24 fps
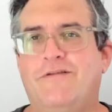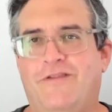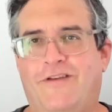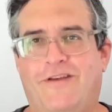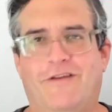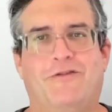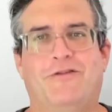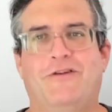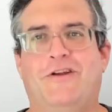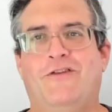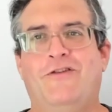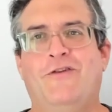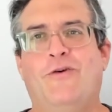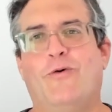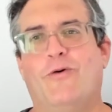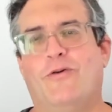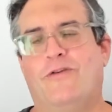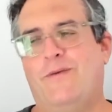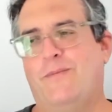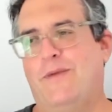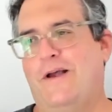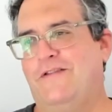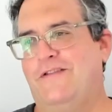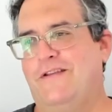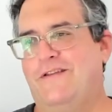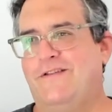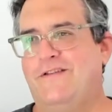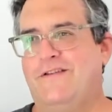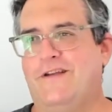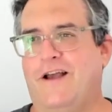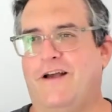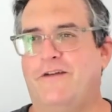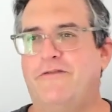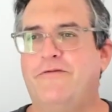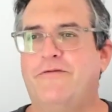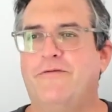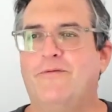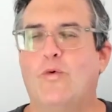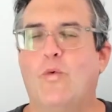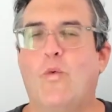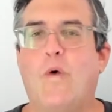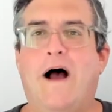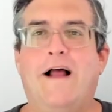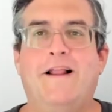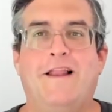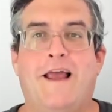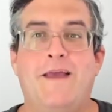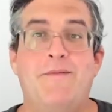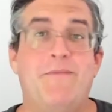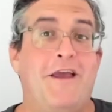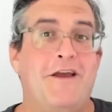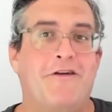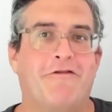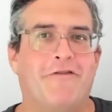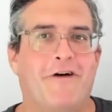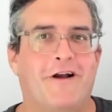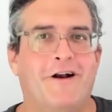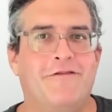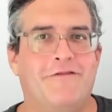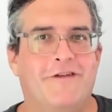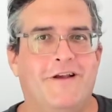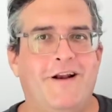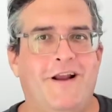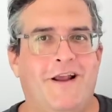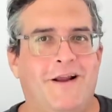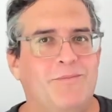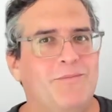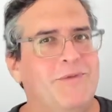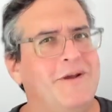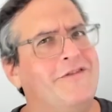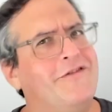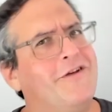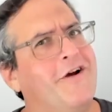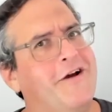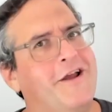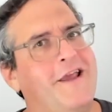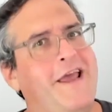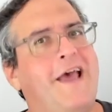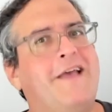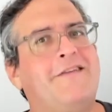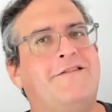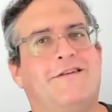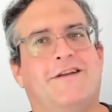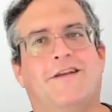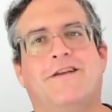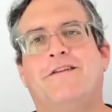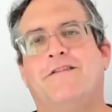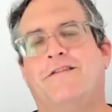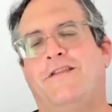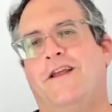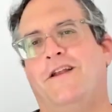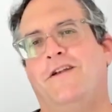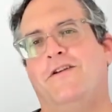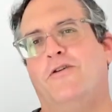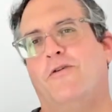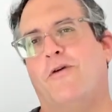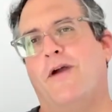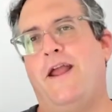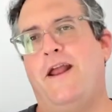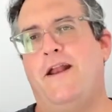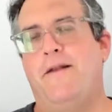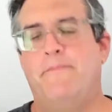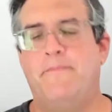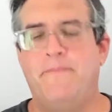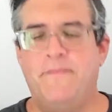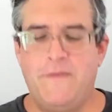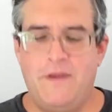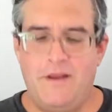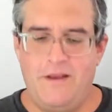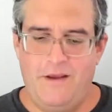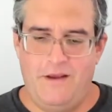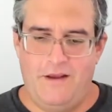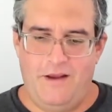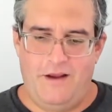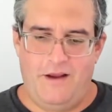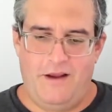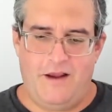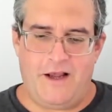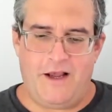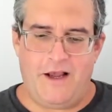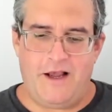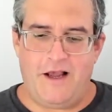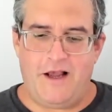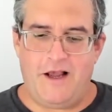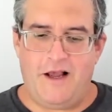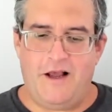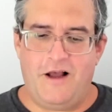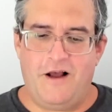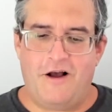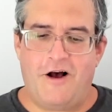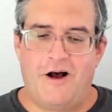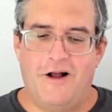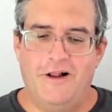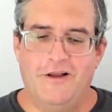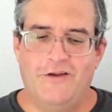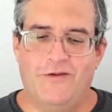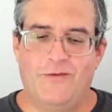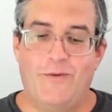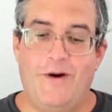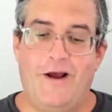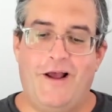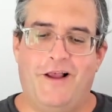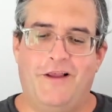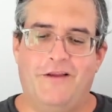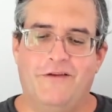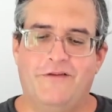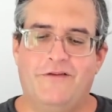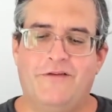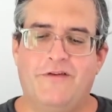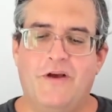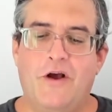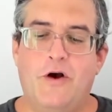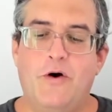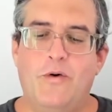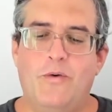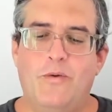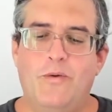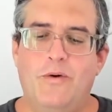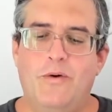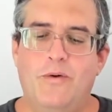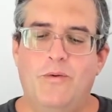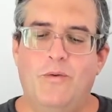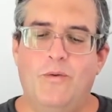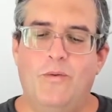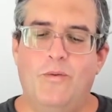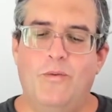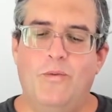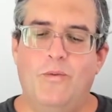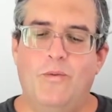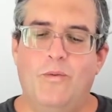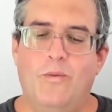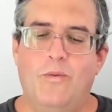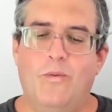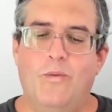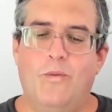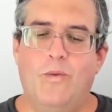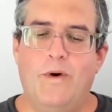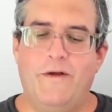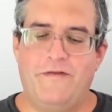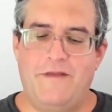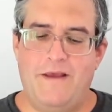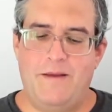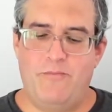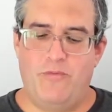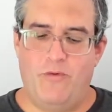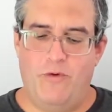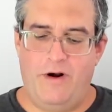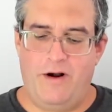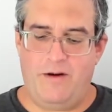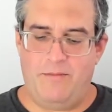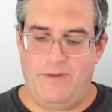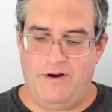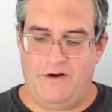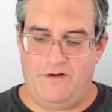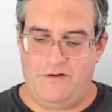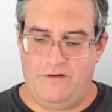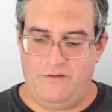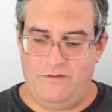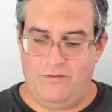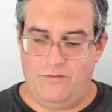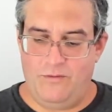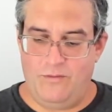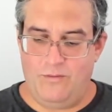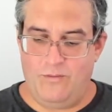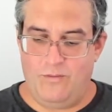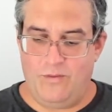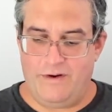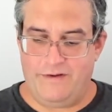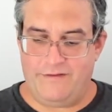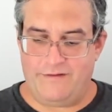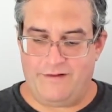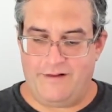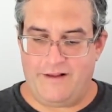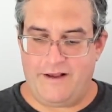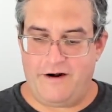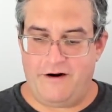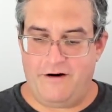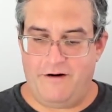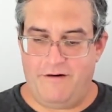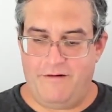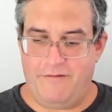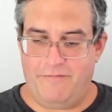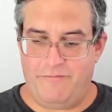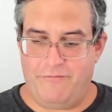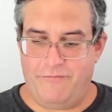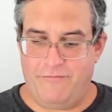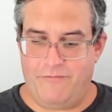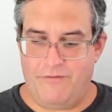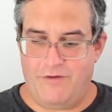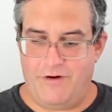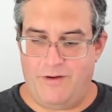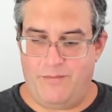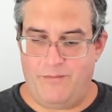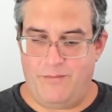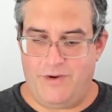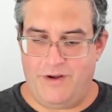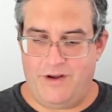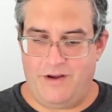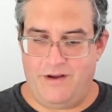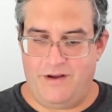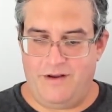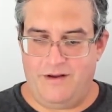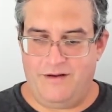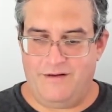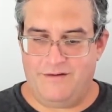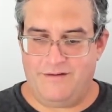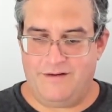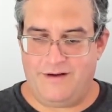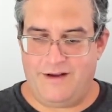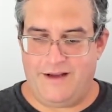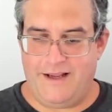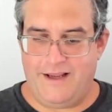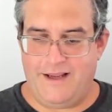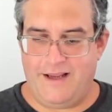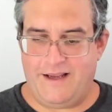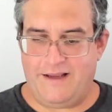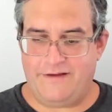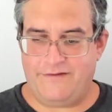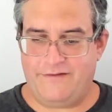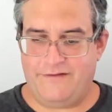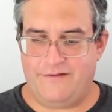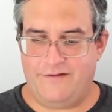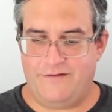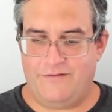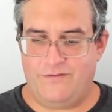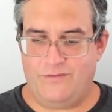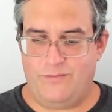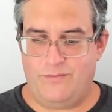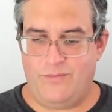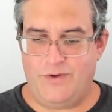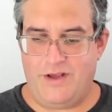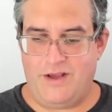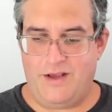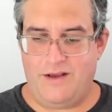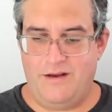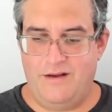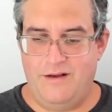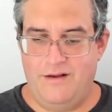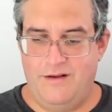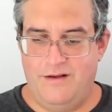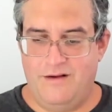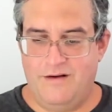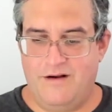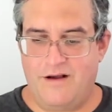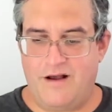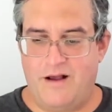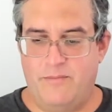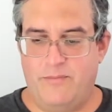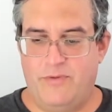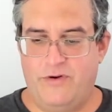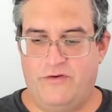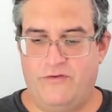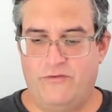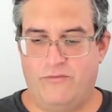civil discourse about this stuff while I make fun of it and be sarcastic, then great. All is well. So what they pointed me to was a letter from, this would be Compass